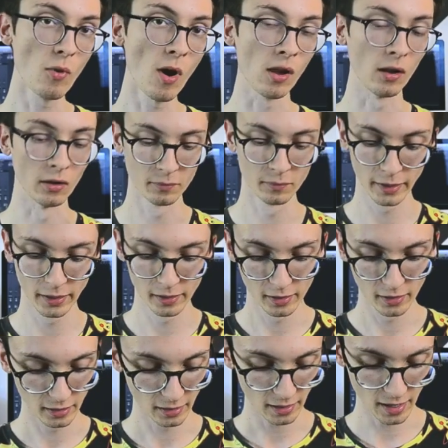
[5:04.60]
well.
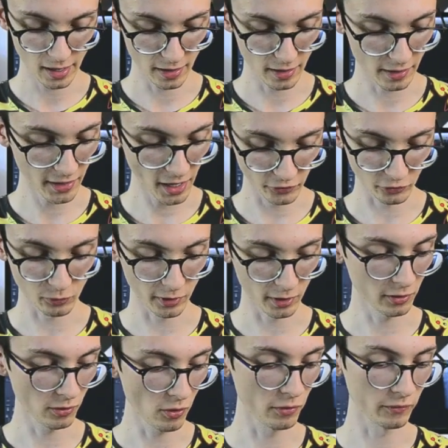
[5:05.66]
And that's what
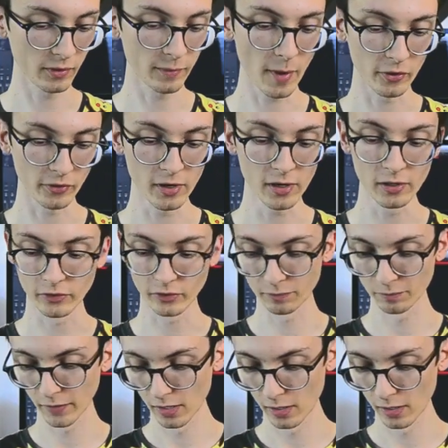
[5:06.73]
I love about these.